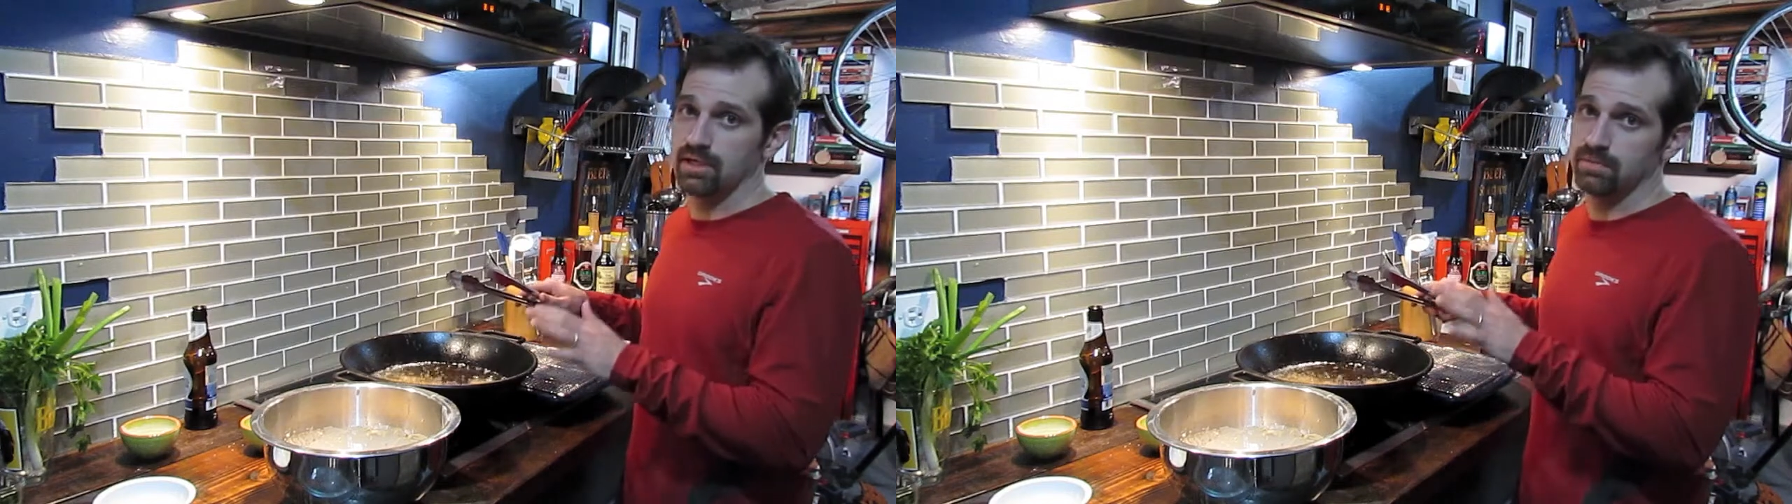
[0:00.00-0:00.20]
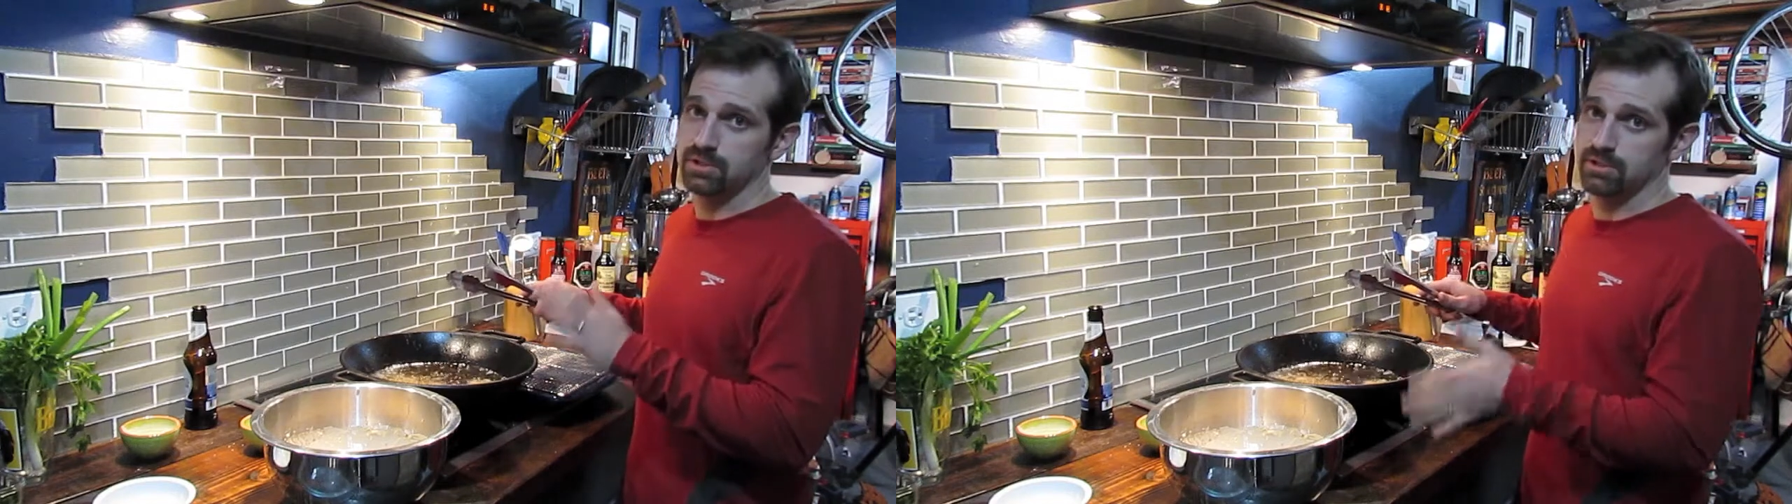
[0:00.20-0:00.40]

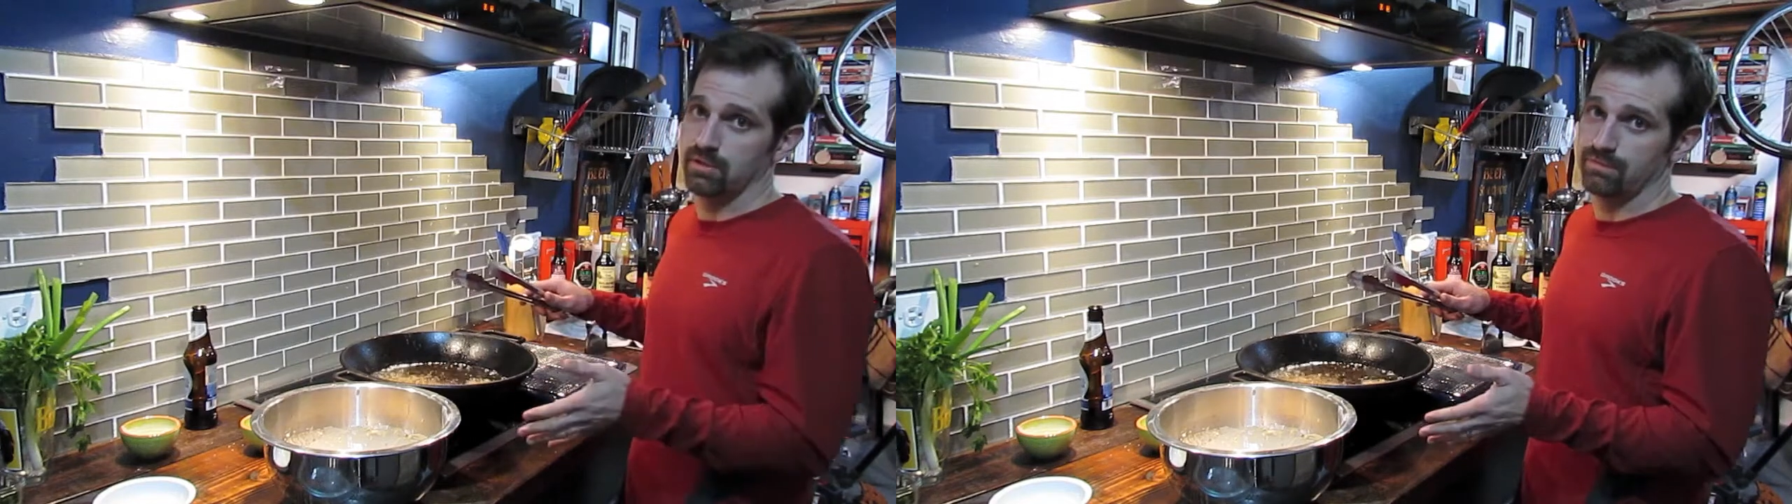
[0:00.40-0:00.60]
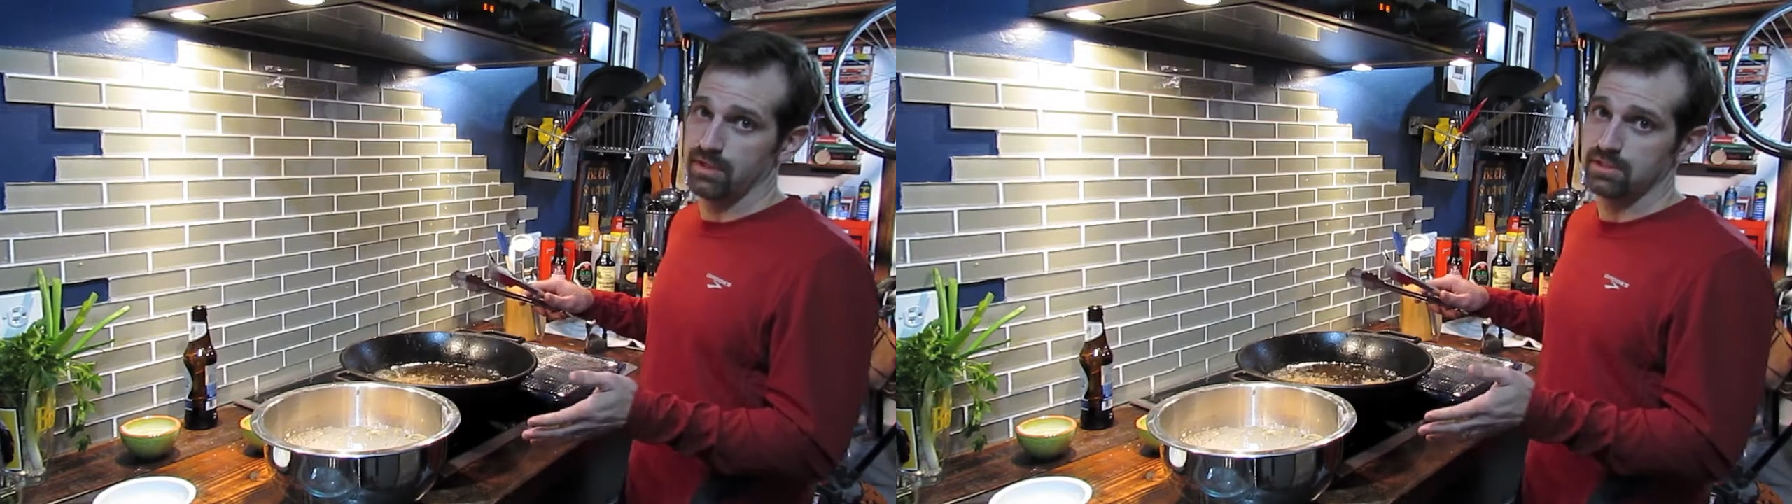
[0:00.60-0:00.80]

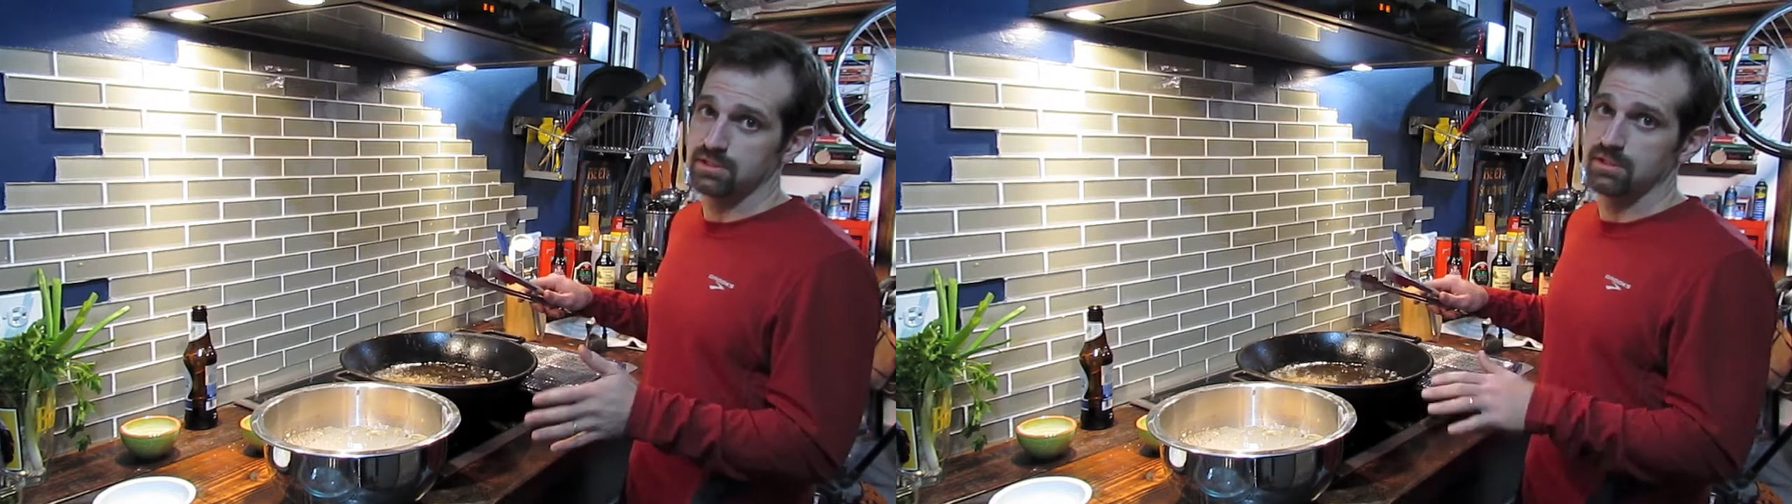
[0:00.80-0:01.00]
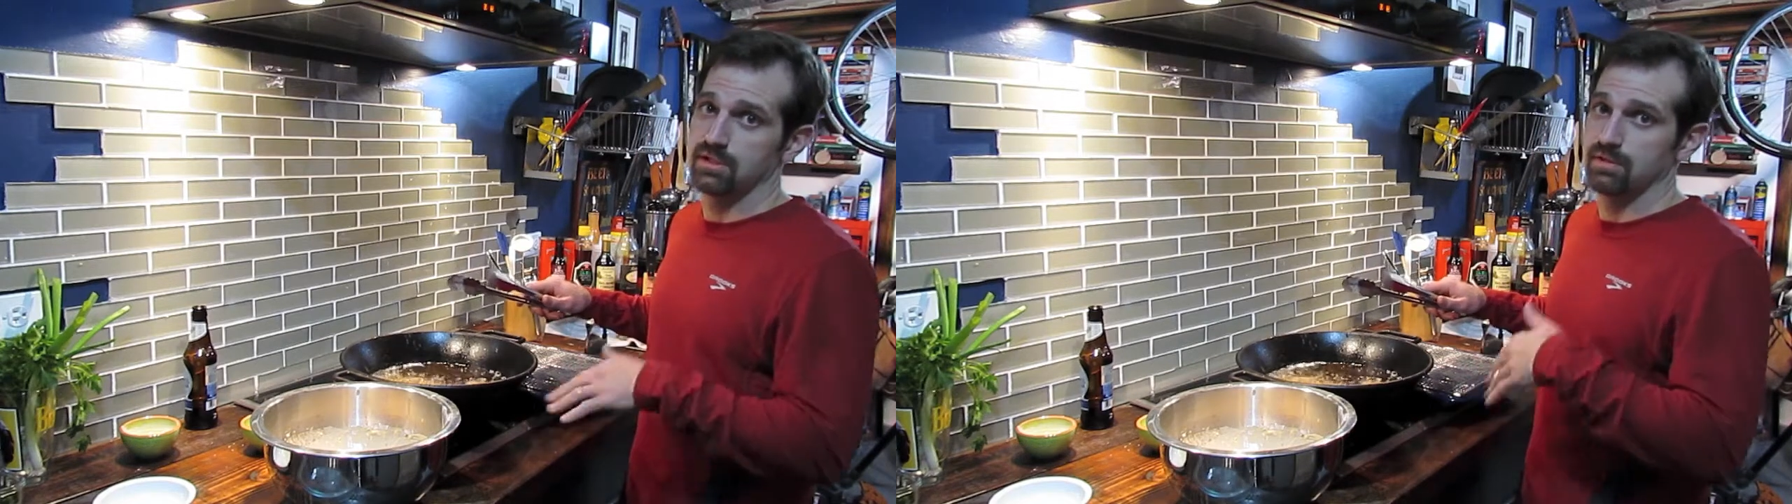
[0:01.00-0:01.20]
temperature if
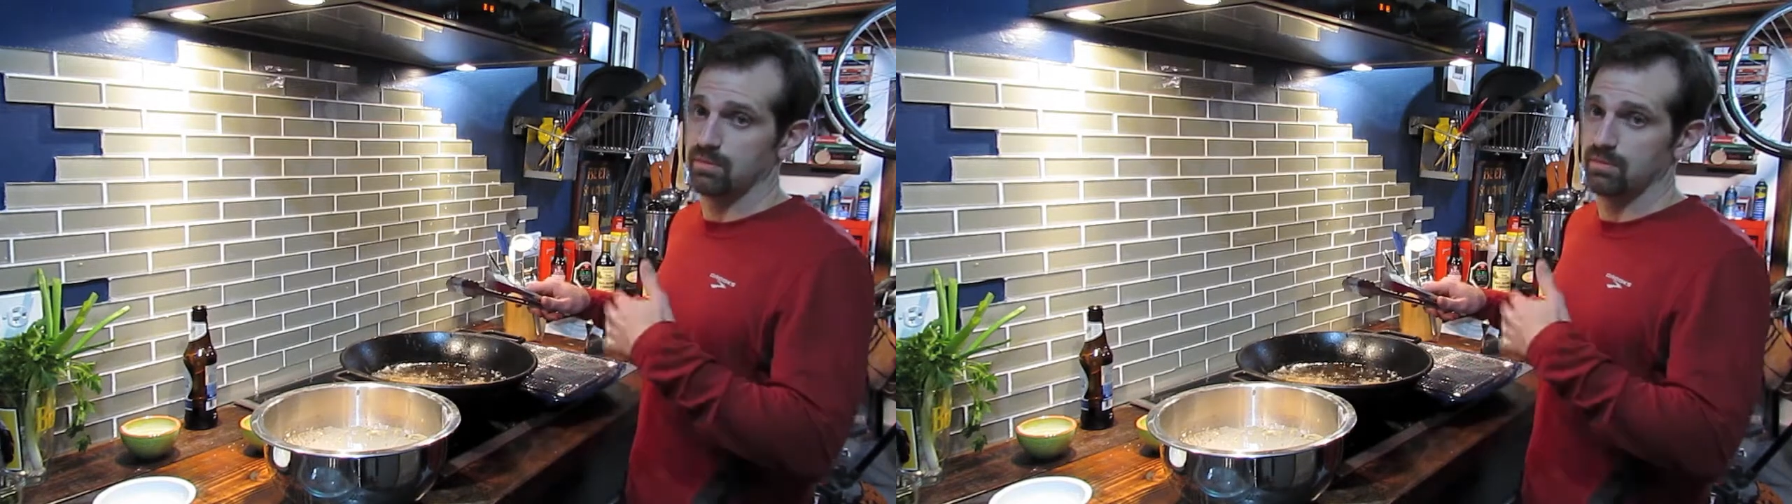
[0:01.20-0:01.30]
necessary,